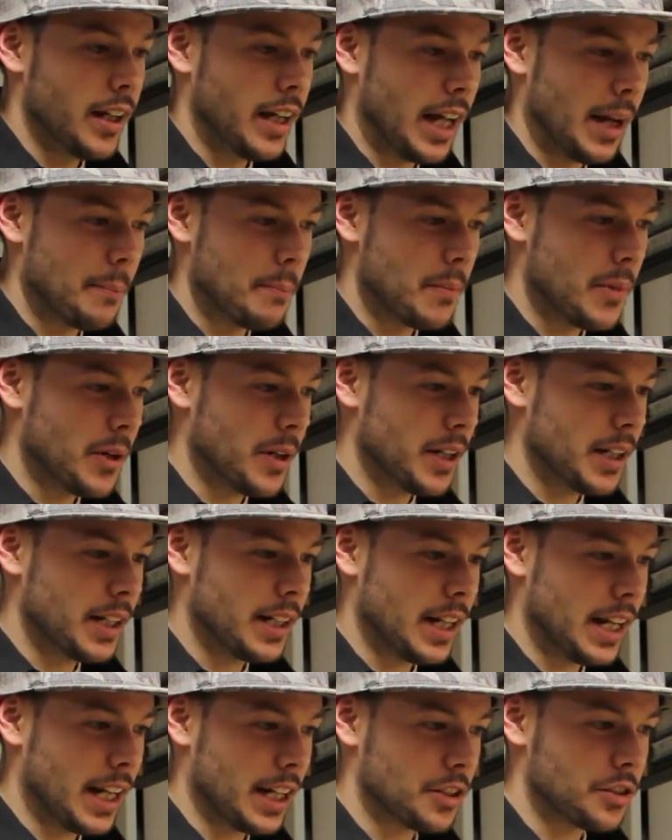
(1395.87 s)
I
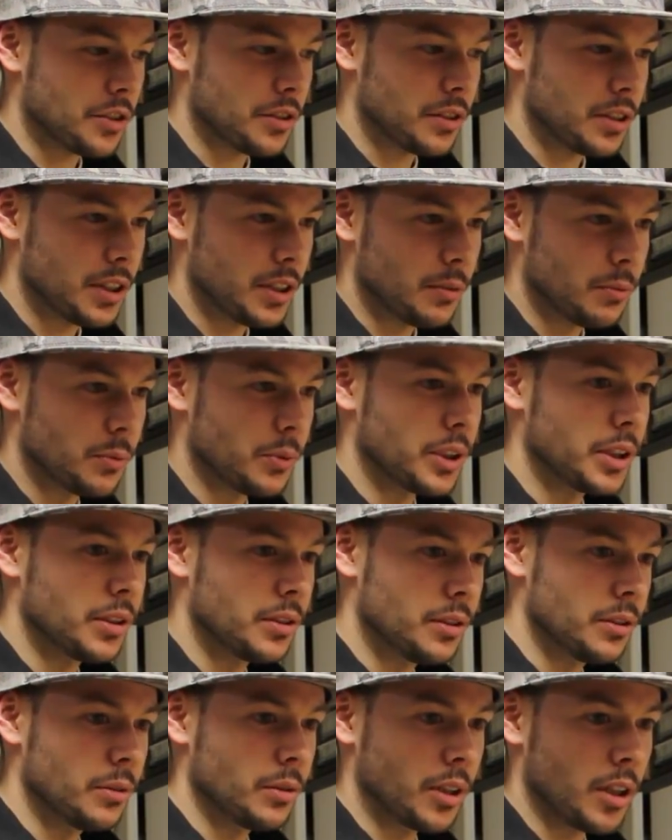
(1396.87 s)
might actually
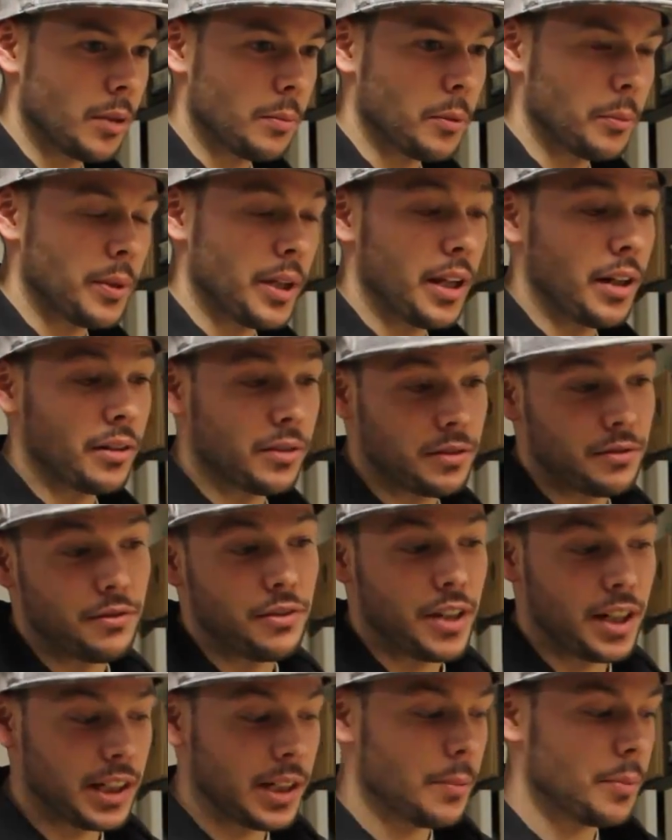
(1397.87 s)
redo a couple panels. In
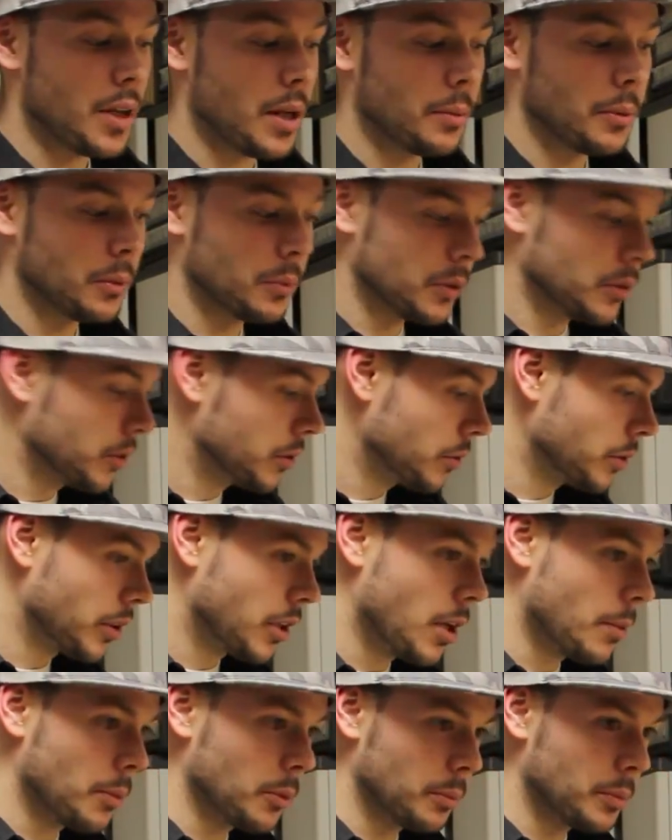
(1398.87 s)
fact, I probably will do a
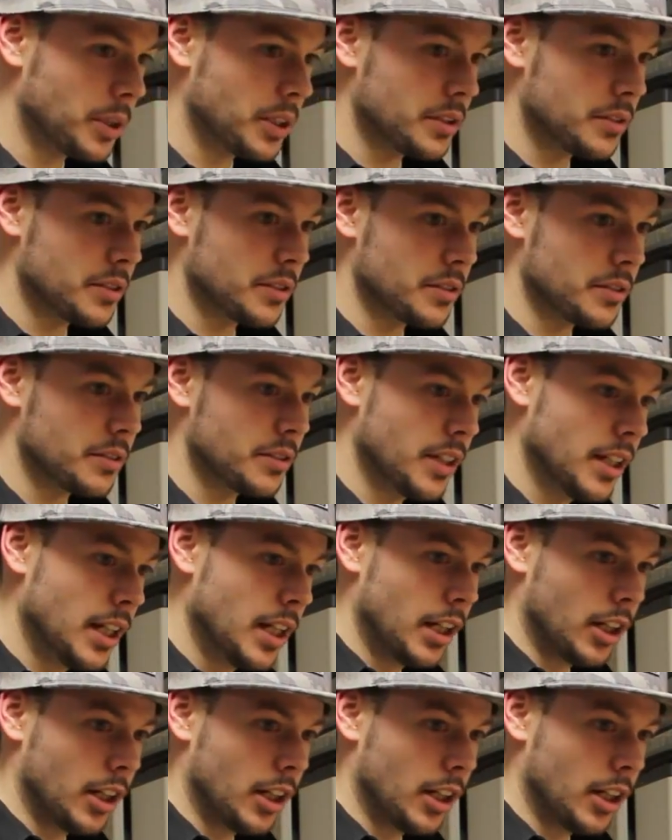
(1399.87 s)
couple pieces.